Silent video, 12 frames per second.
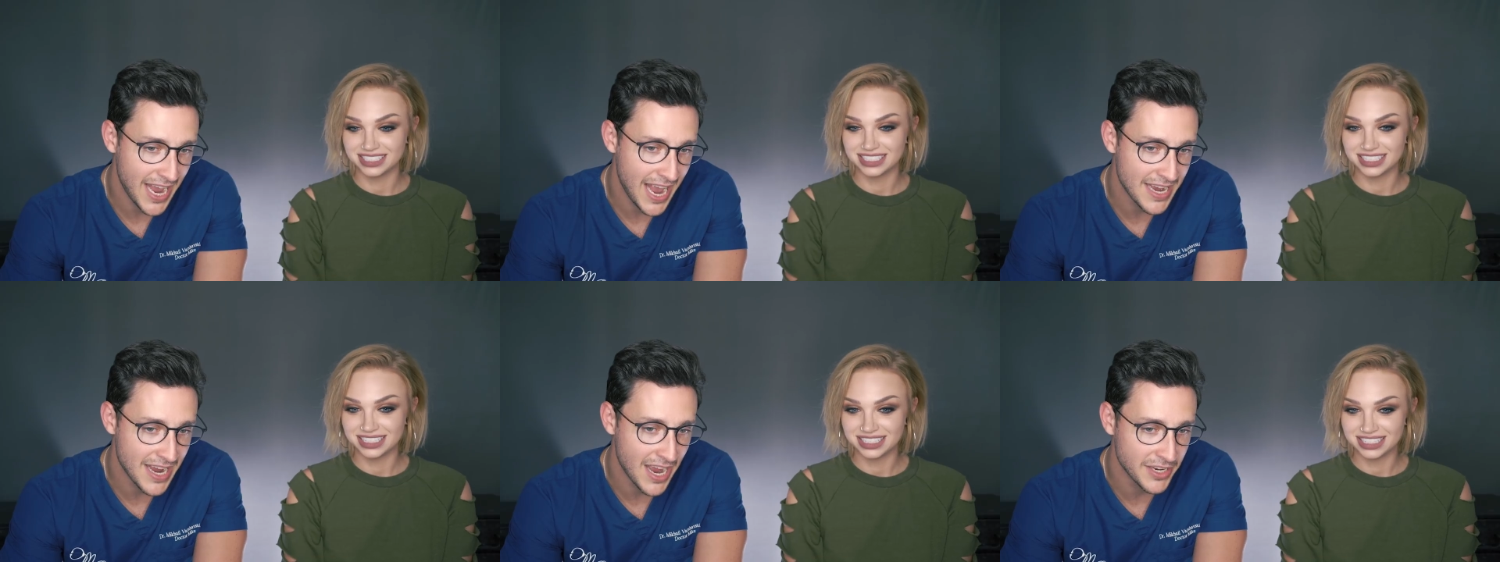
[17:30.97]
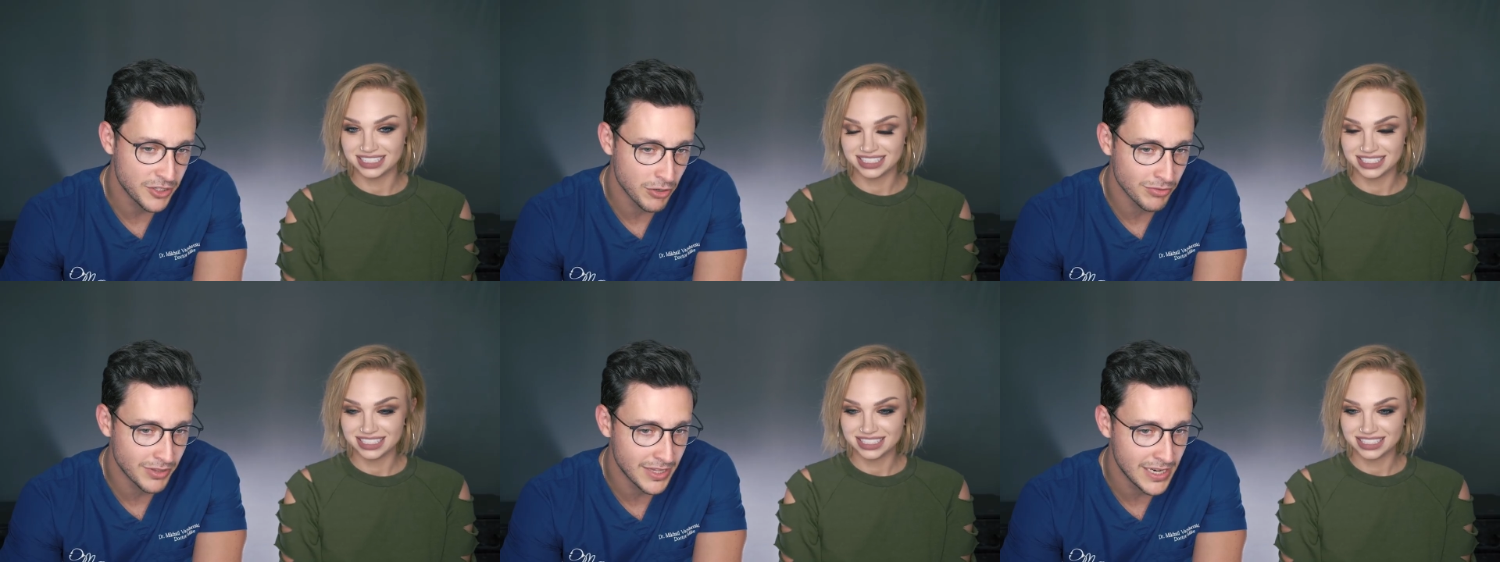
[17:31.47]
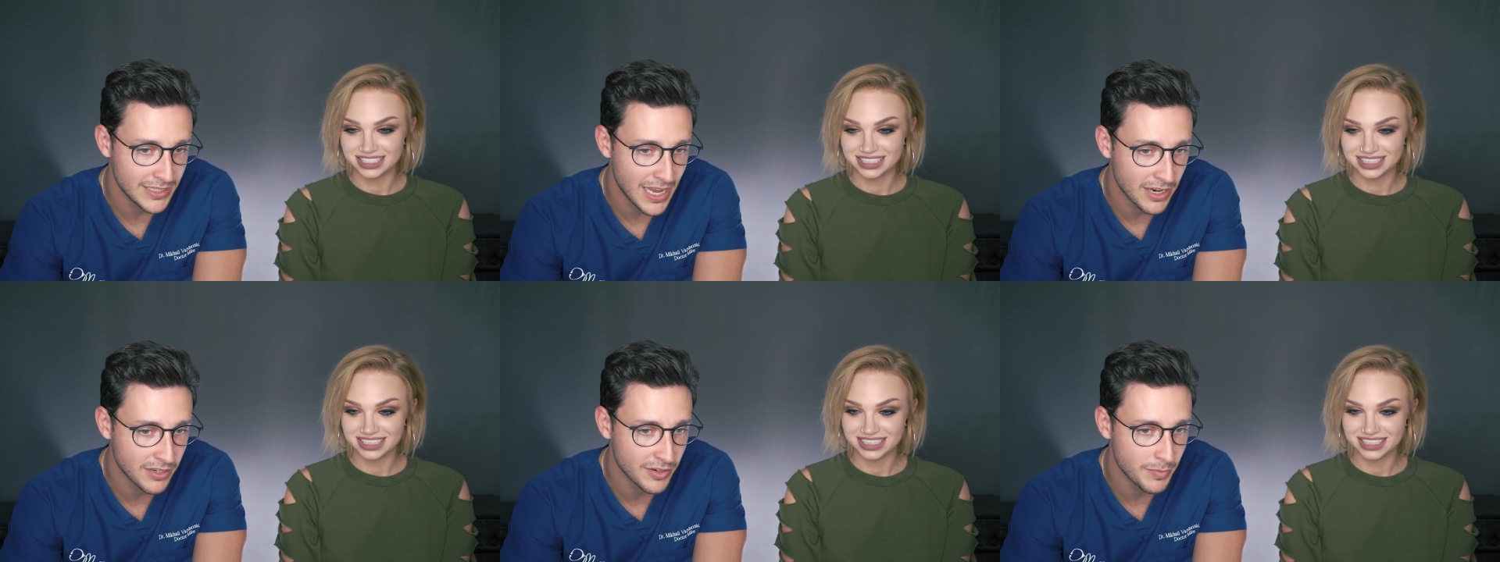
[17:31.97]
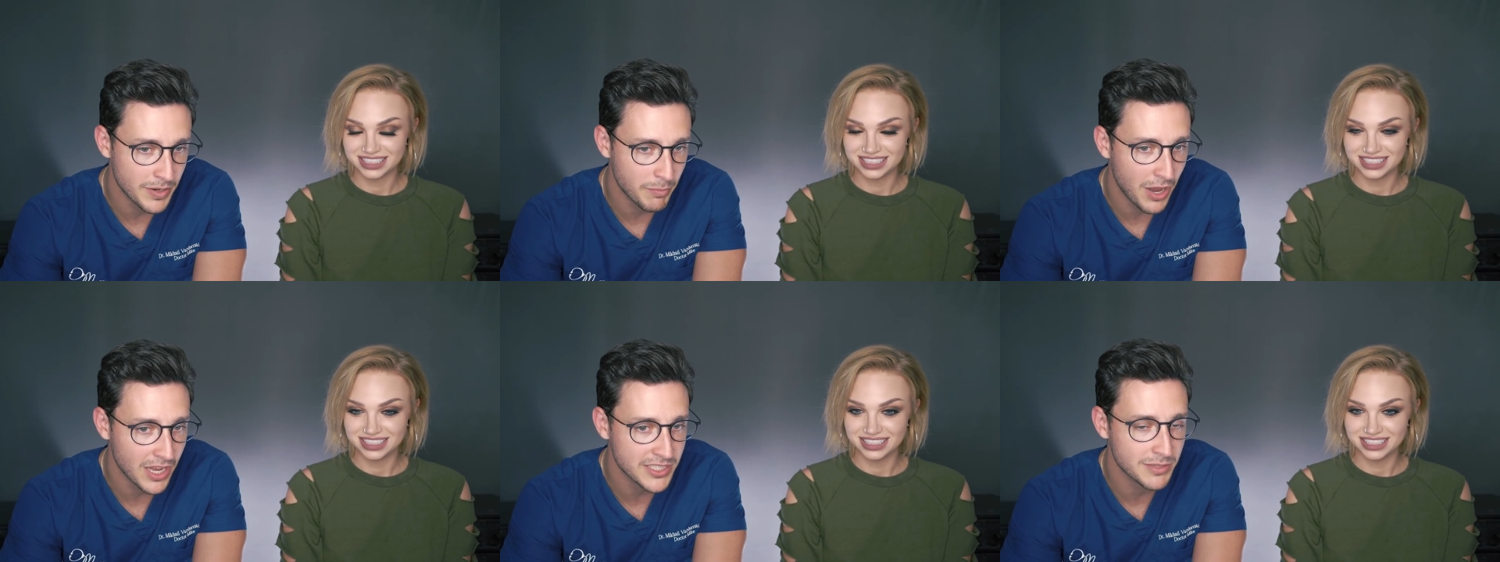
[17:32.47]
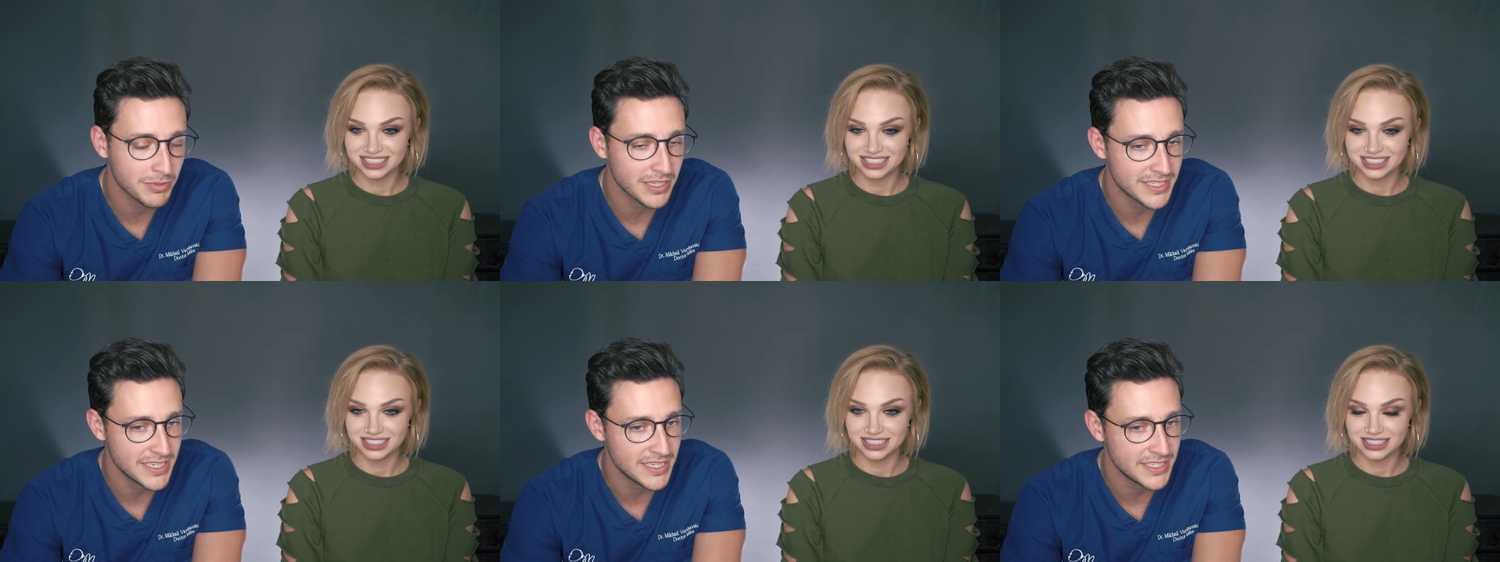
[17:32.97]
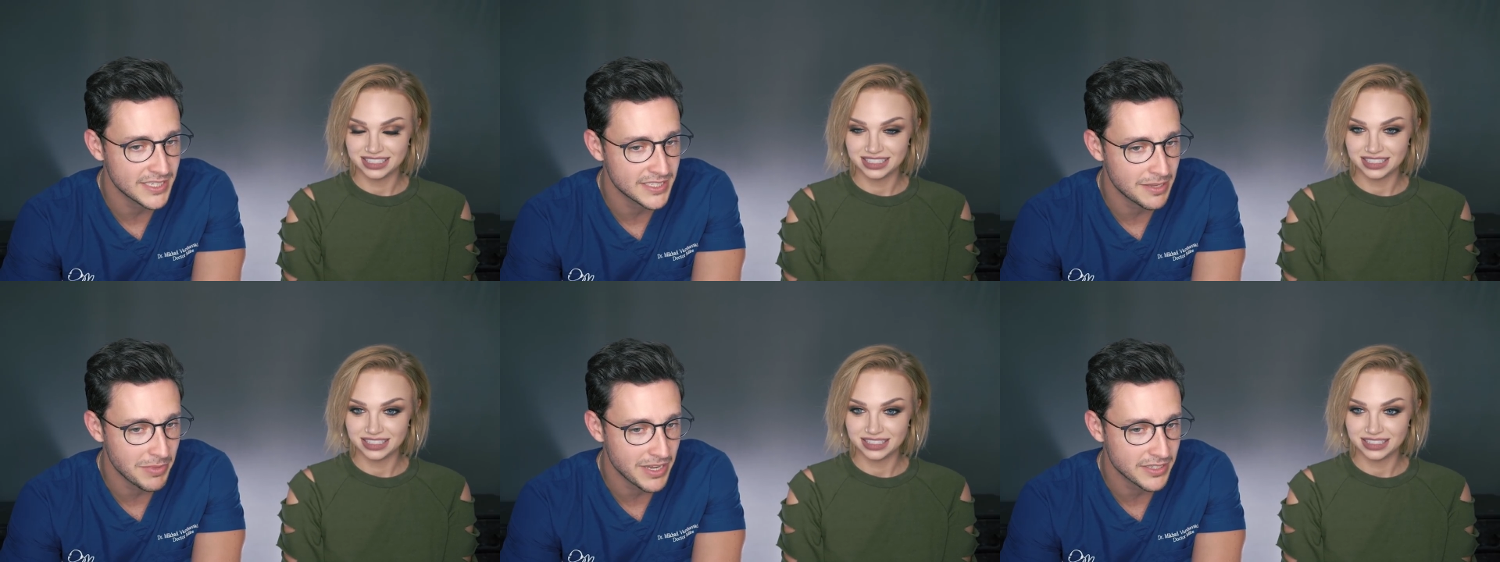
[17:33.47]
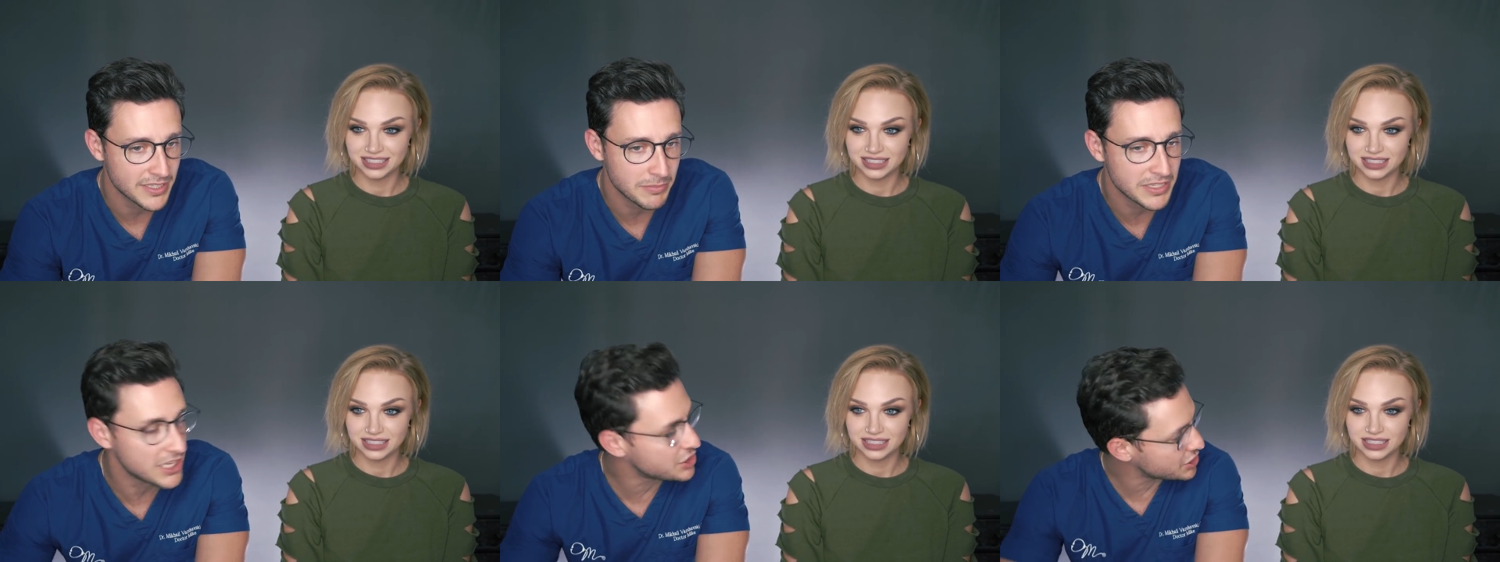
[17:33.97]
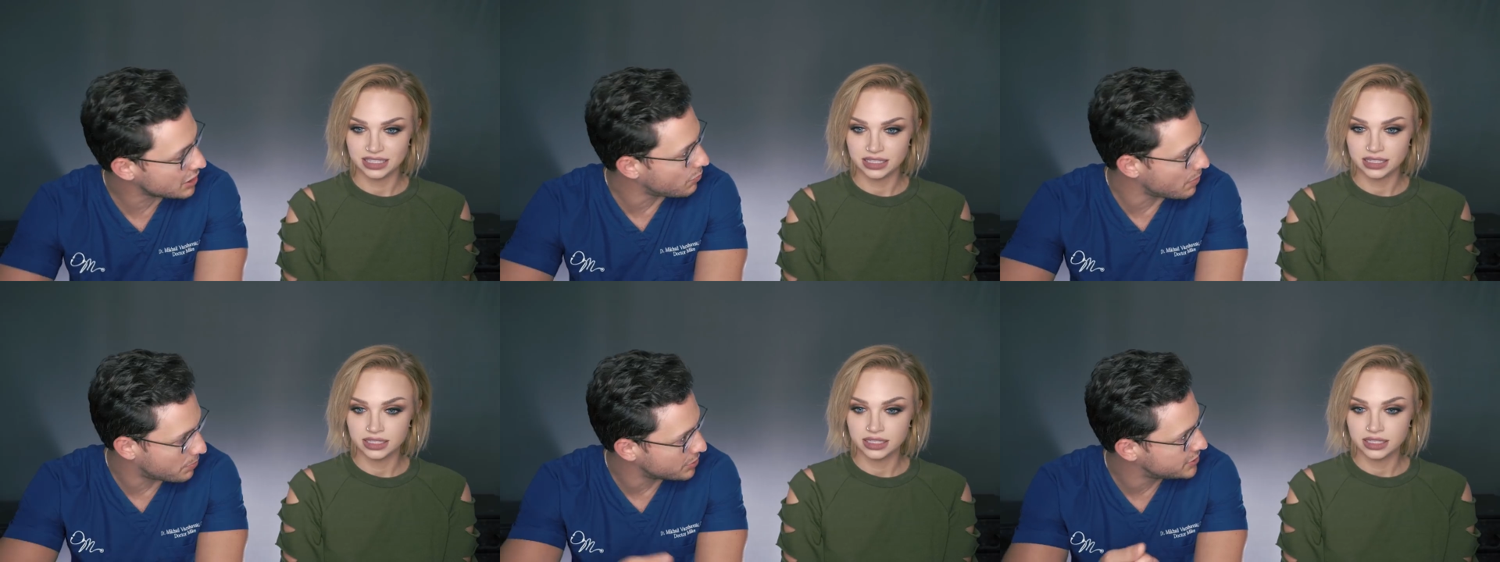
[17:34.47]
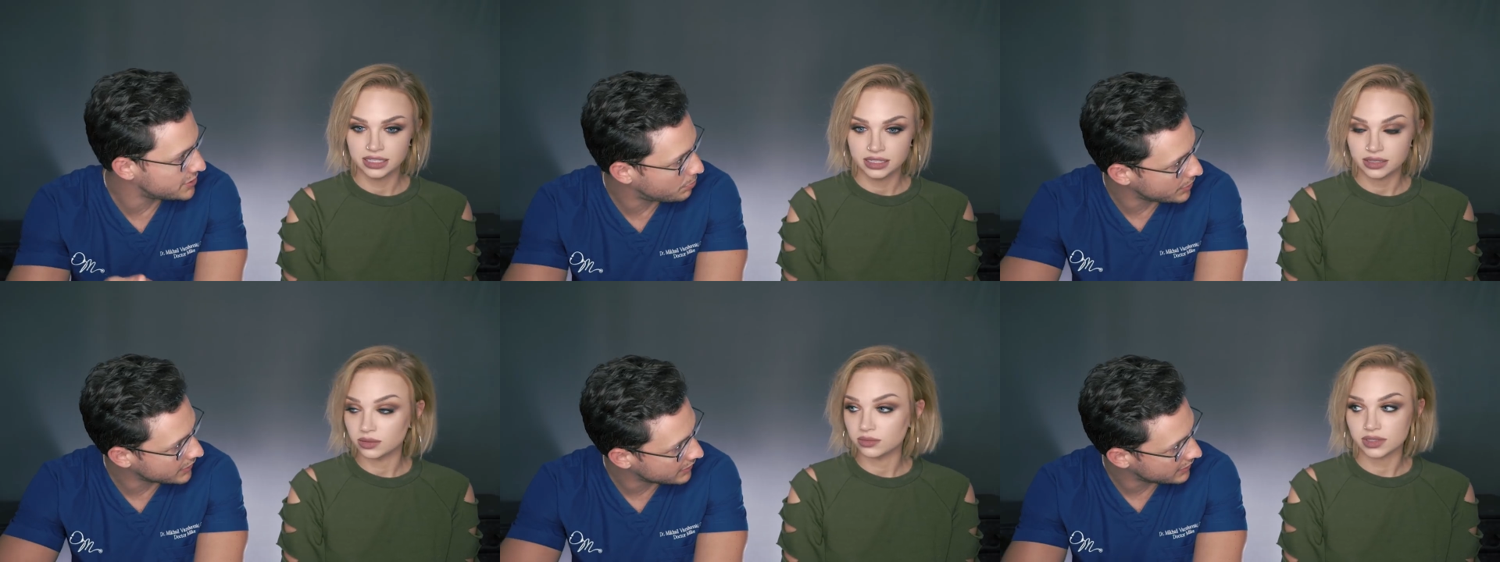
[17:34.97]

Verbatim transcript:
Speaker 1: and I don't think that could have been possible as easy as they made it seem. Is that just like one person putting a